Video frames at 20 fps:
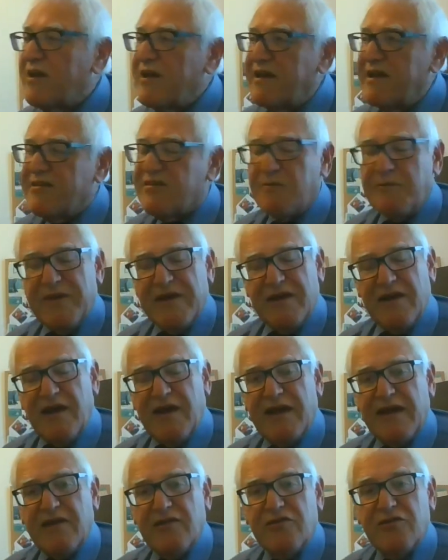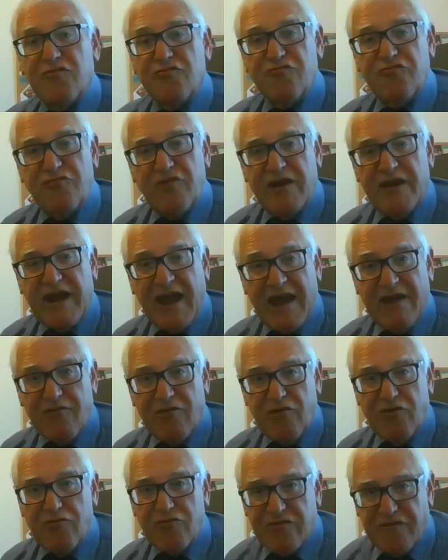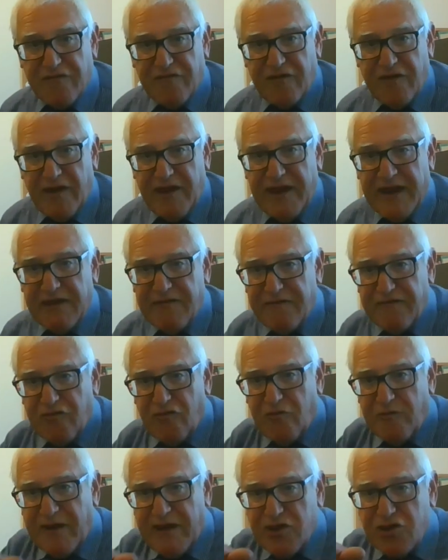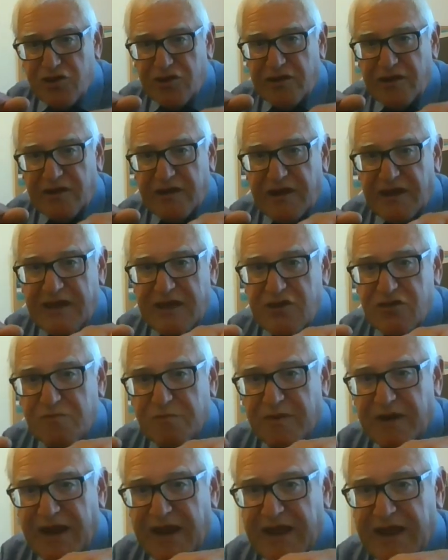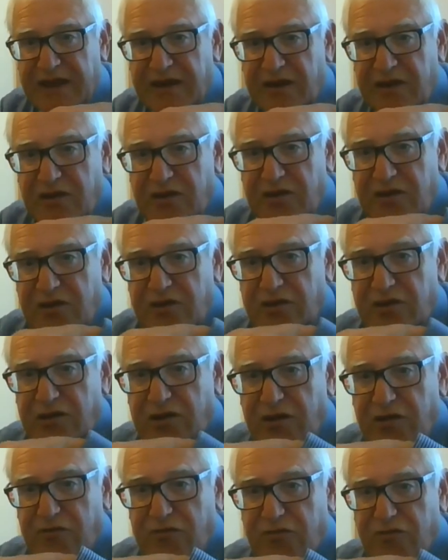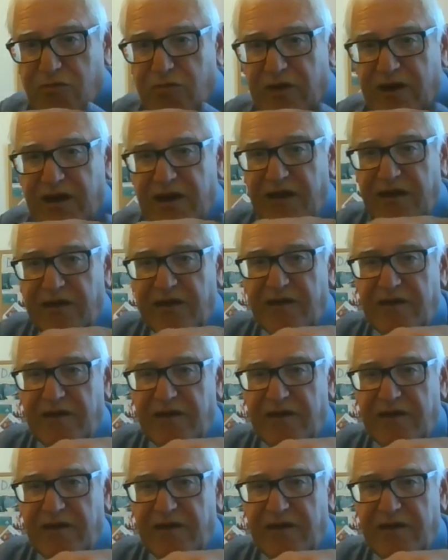It's a bit like the red arrows are flying in formation, and each plane knows where